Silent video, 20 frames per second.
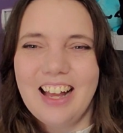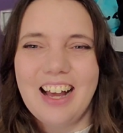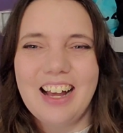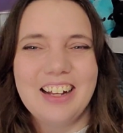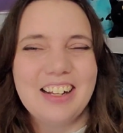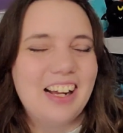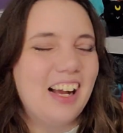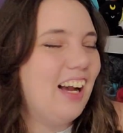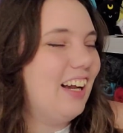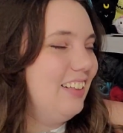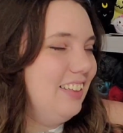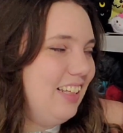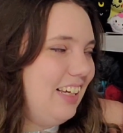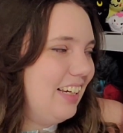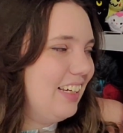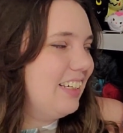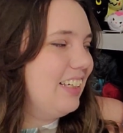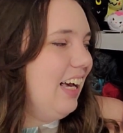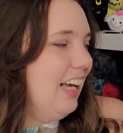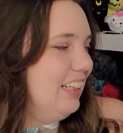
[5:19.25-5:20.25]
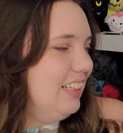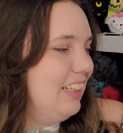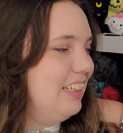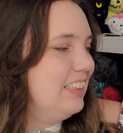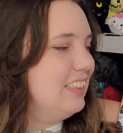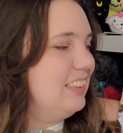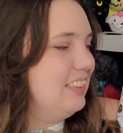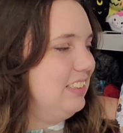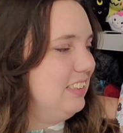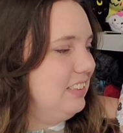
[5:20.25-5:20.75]
I
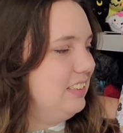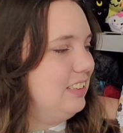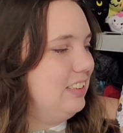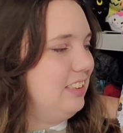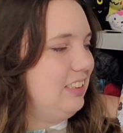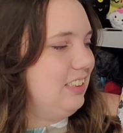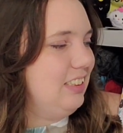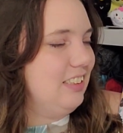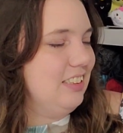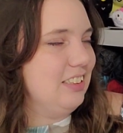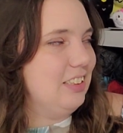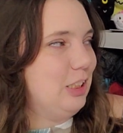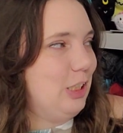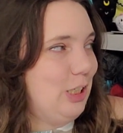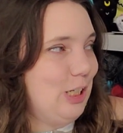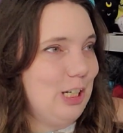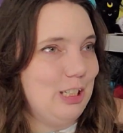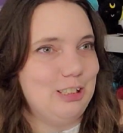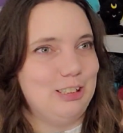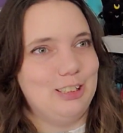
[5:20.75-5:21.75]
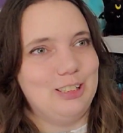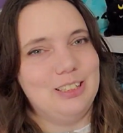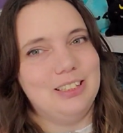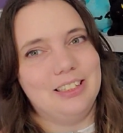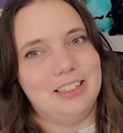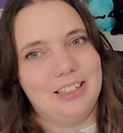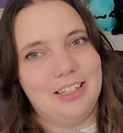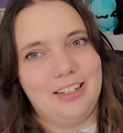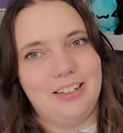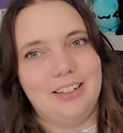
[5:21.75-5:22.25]
like stitching
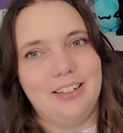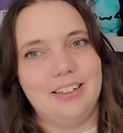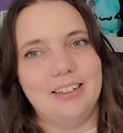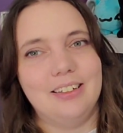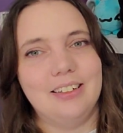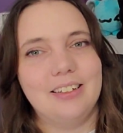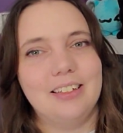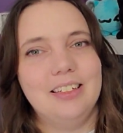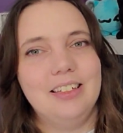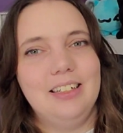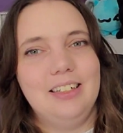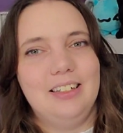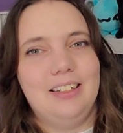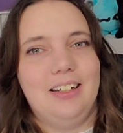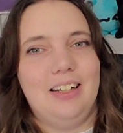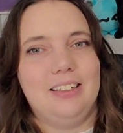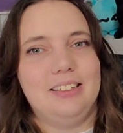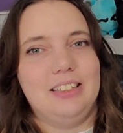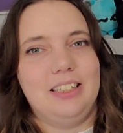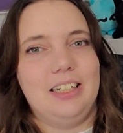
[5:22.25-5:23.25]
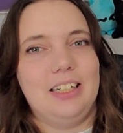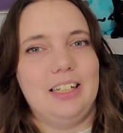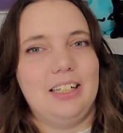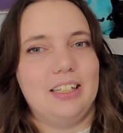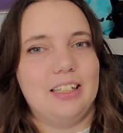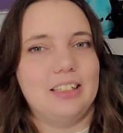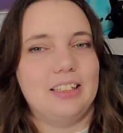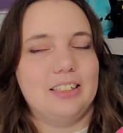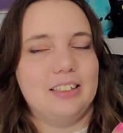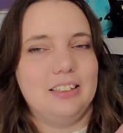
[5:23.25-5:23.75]
color, and I
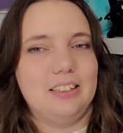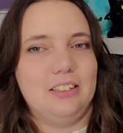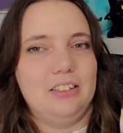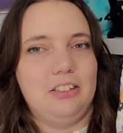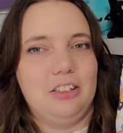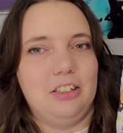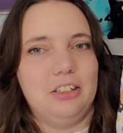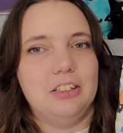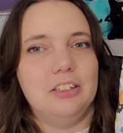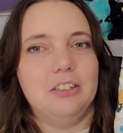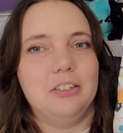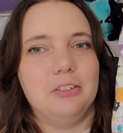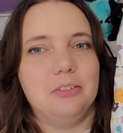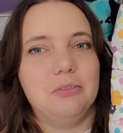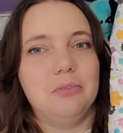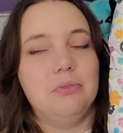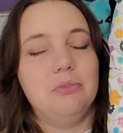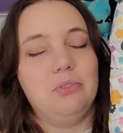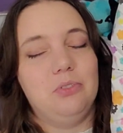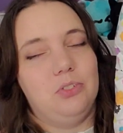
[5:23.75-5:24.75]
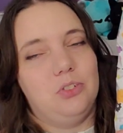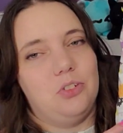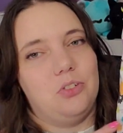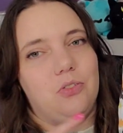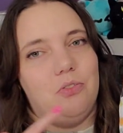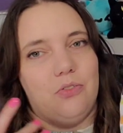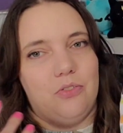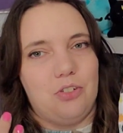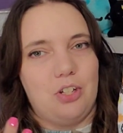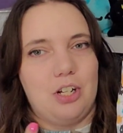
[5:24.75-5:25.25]
like, you know,
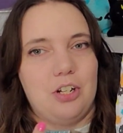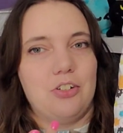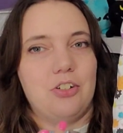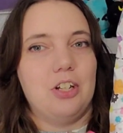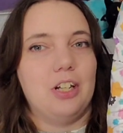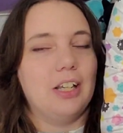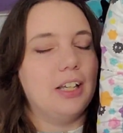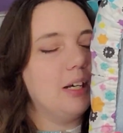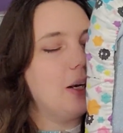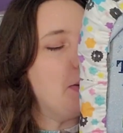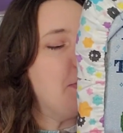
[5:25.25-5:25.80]
changing it